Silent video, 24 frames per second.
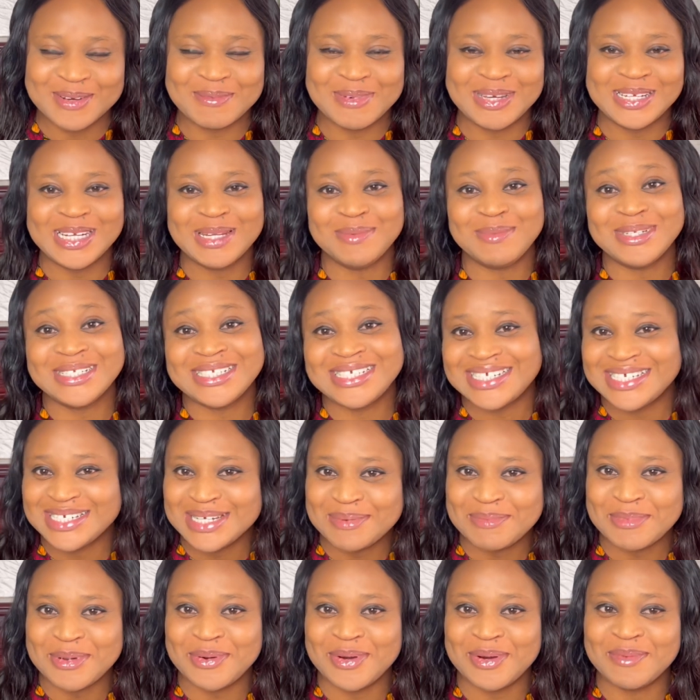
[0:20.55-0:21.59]
My name is
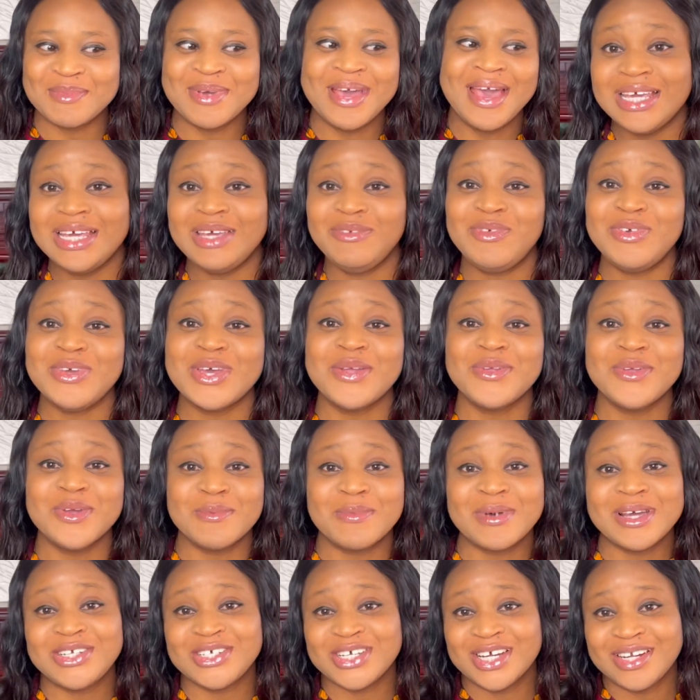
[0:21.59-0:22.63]
Chinemerem. If you are new on
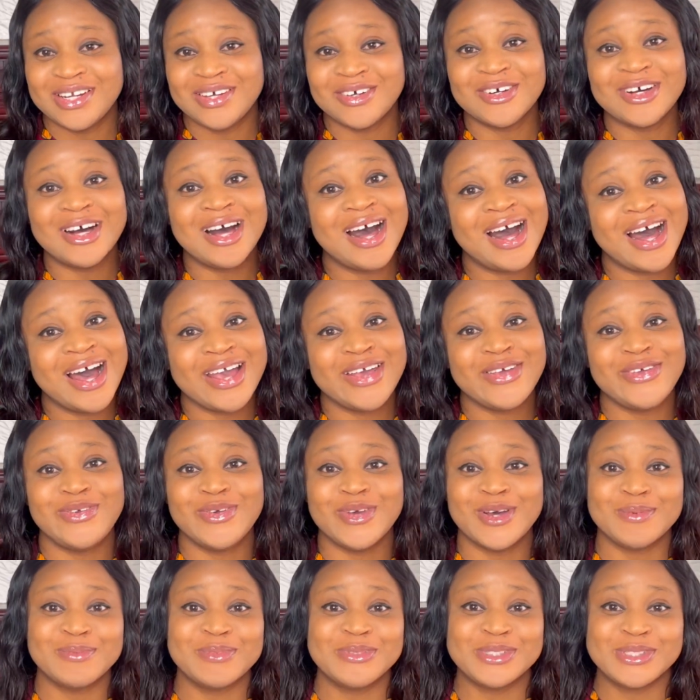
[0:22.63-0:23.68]
my channel, hi, you
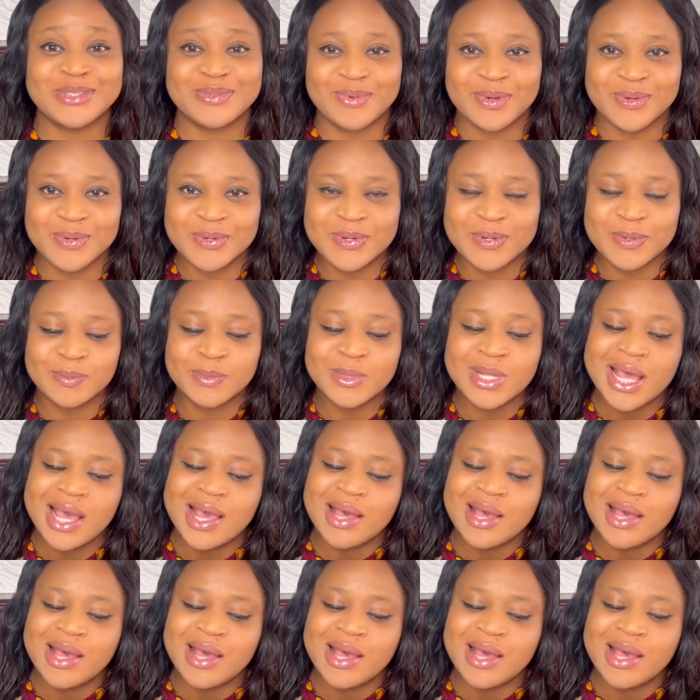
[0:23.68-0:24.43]
are most welcome.